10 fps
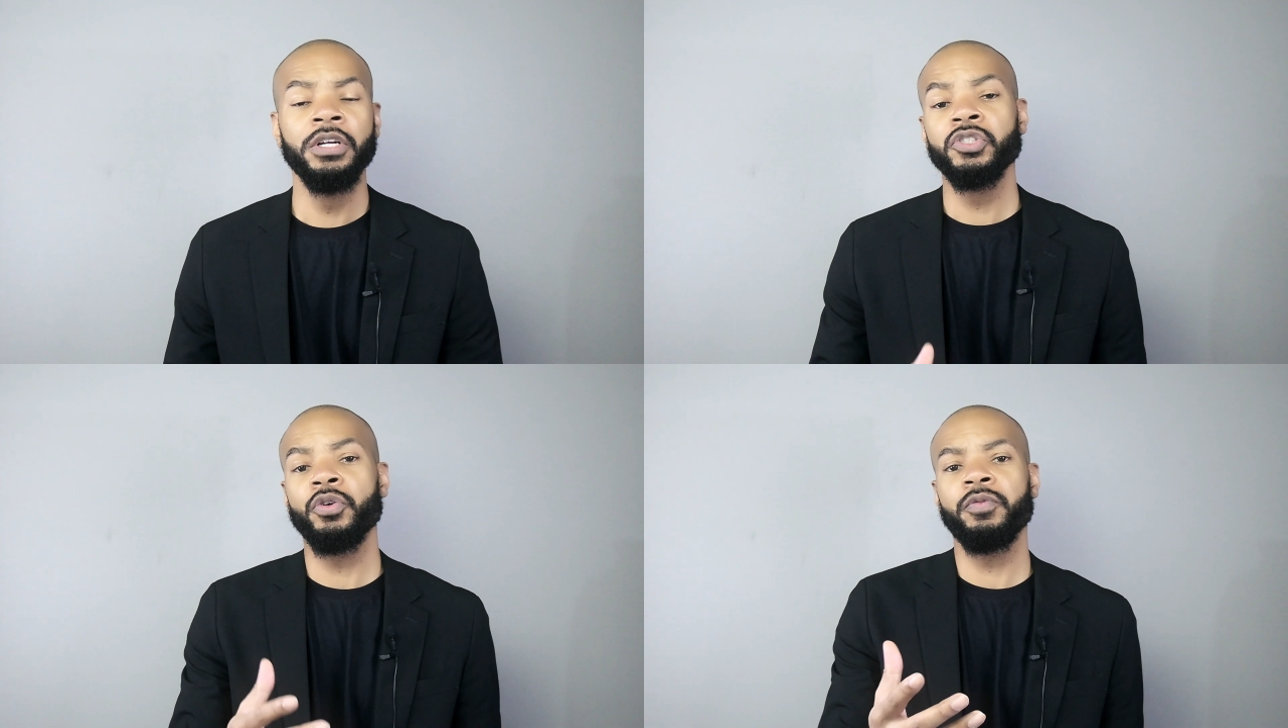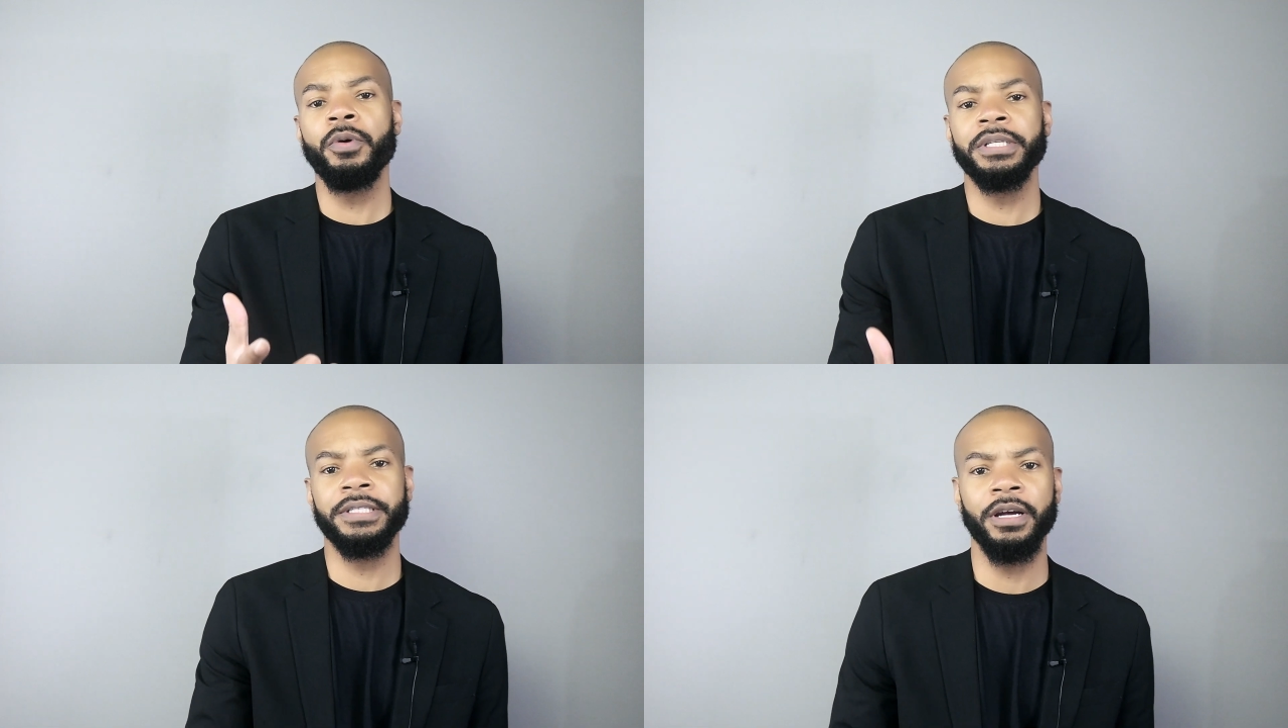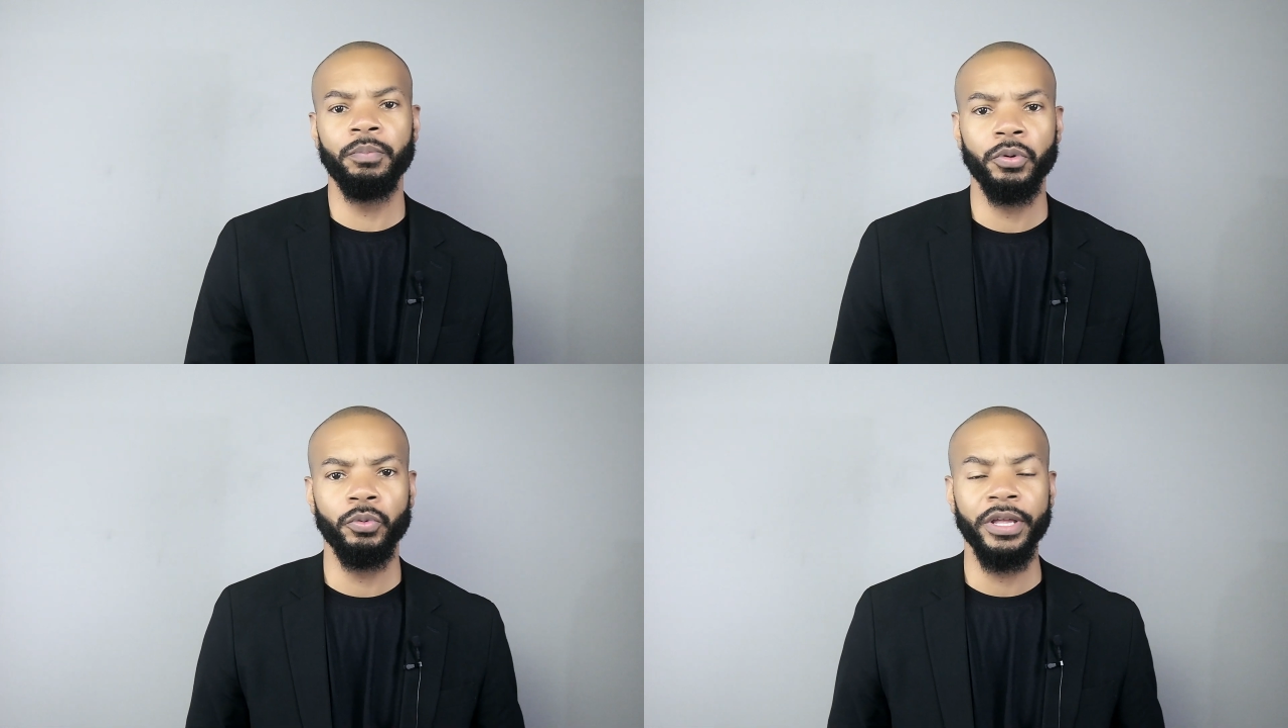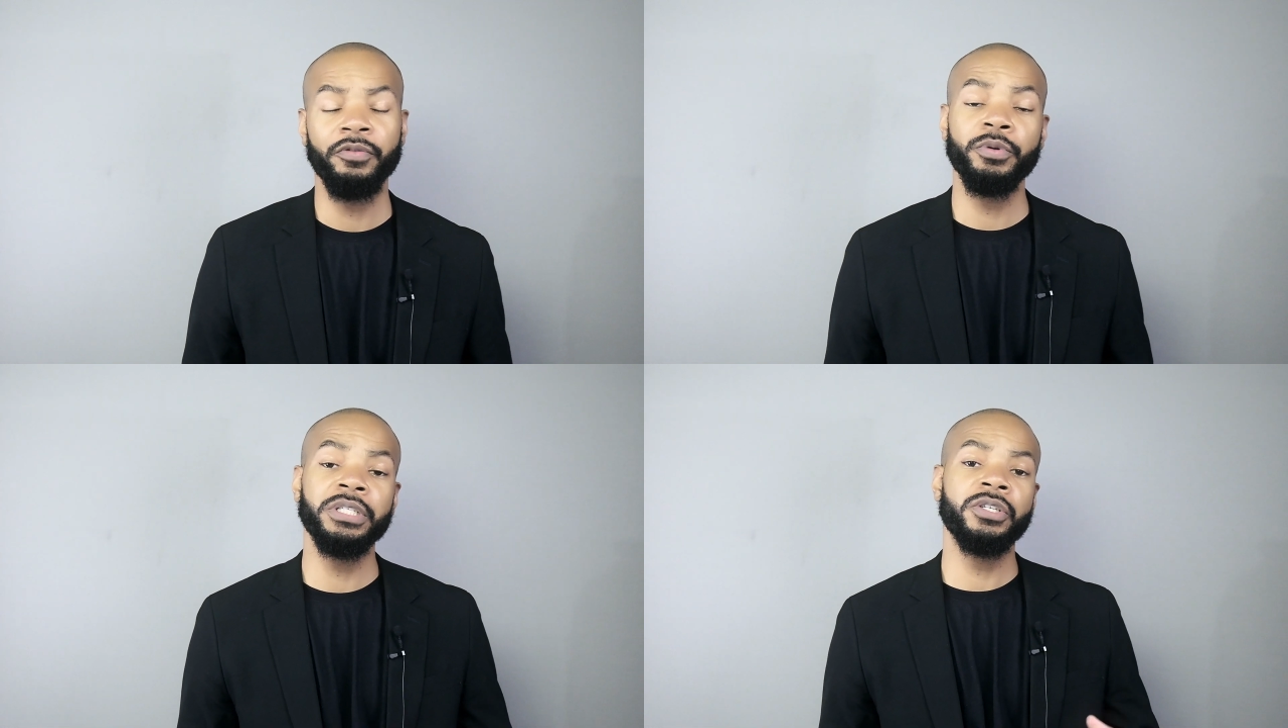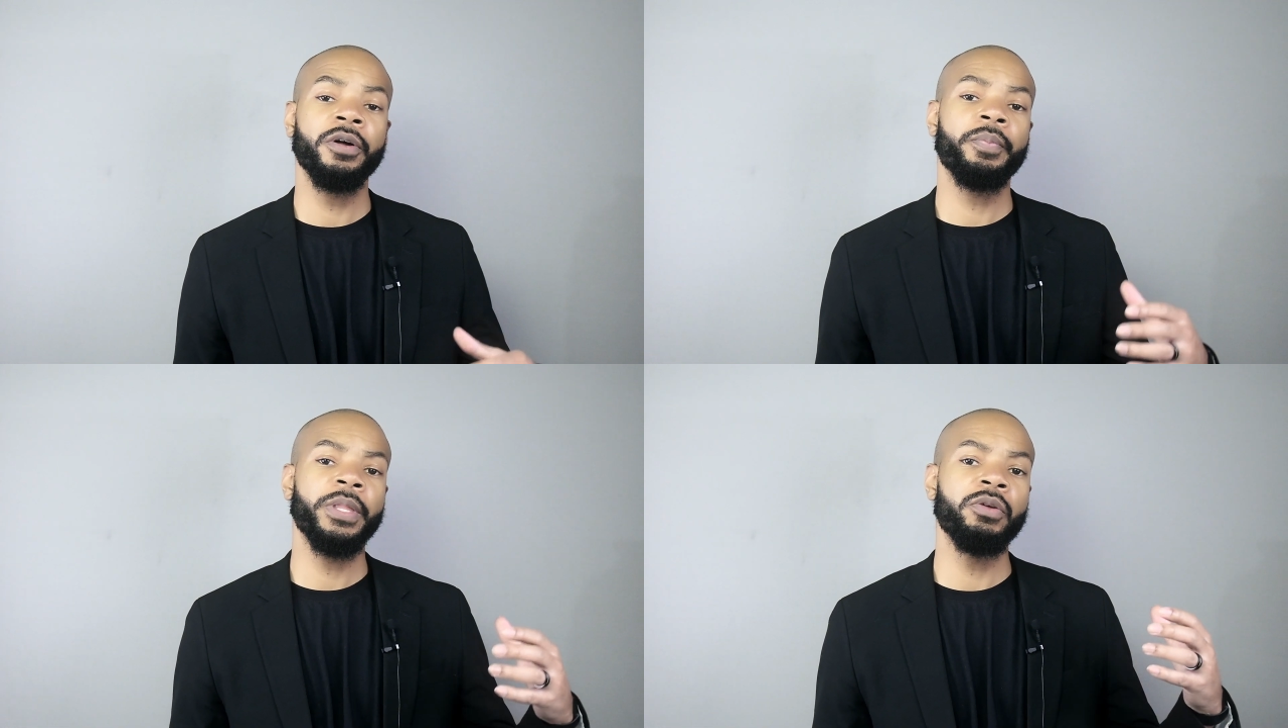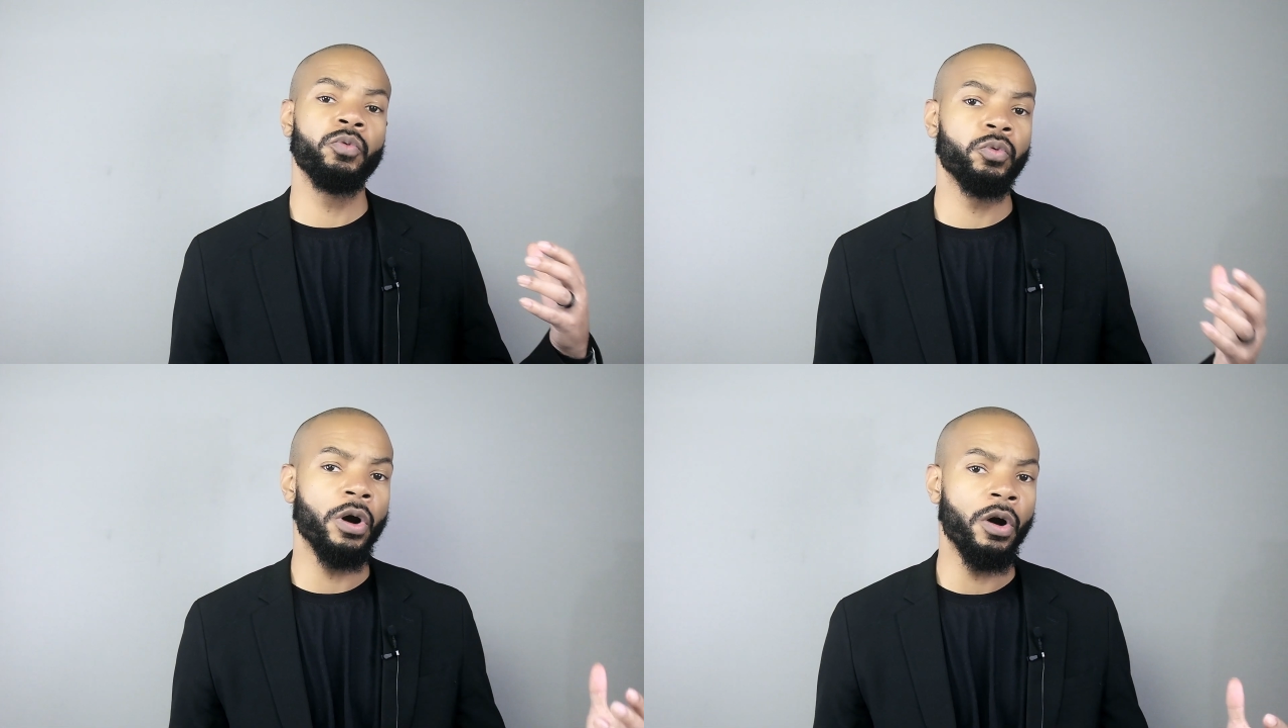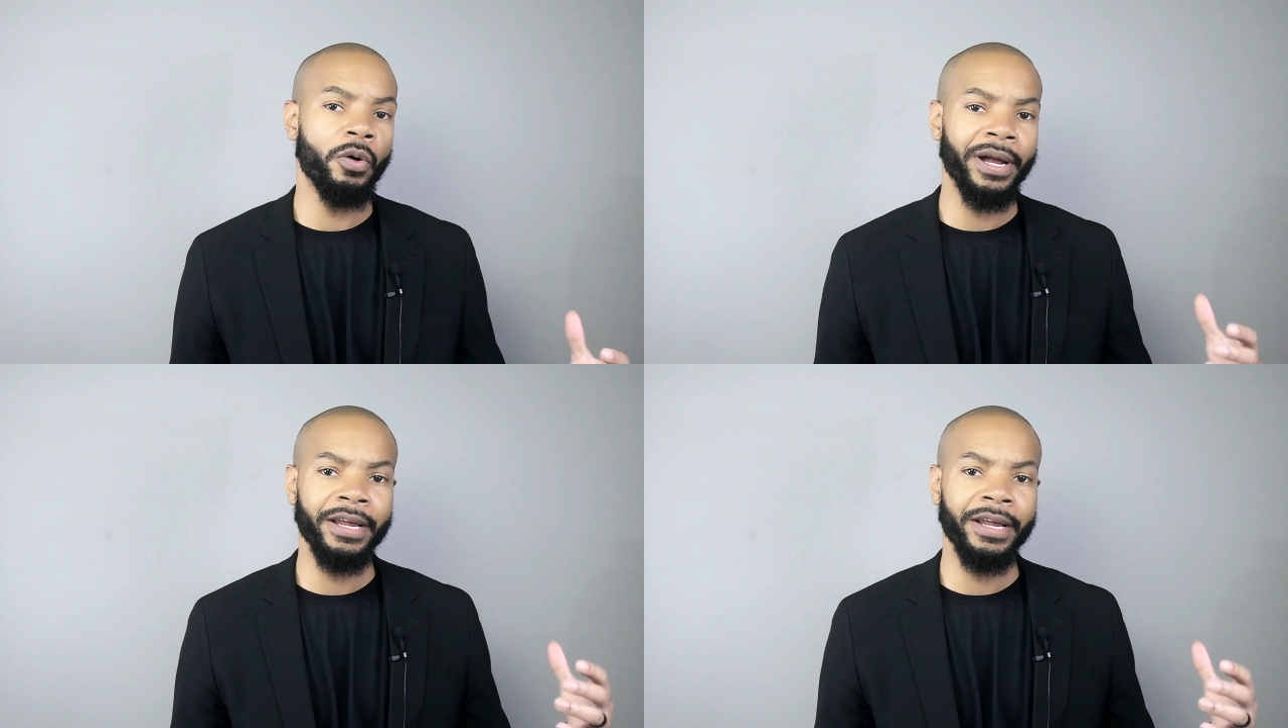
So, for example, if we took the raw